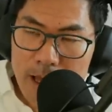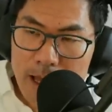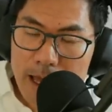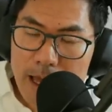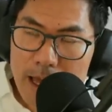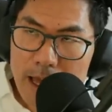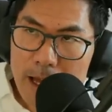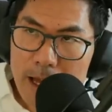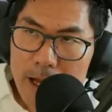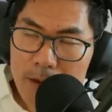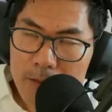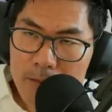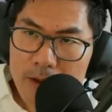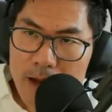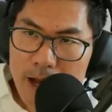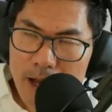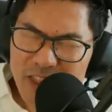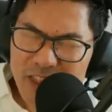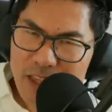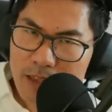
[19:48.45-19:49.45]
I
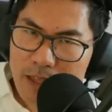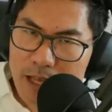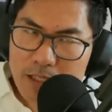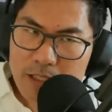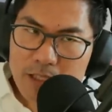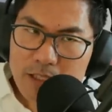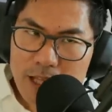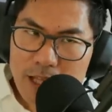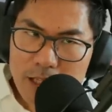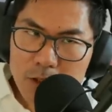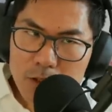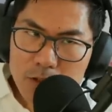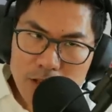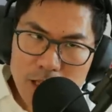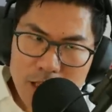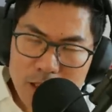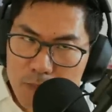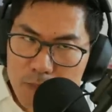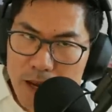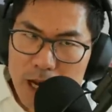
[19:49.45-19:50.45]
think that's
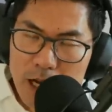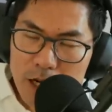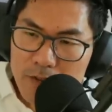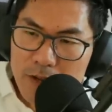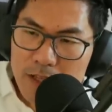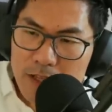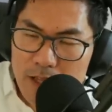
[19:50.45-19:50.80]
part of it.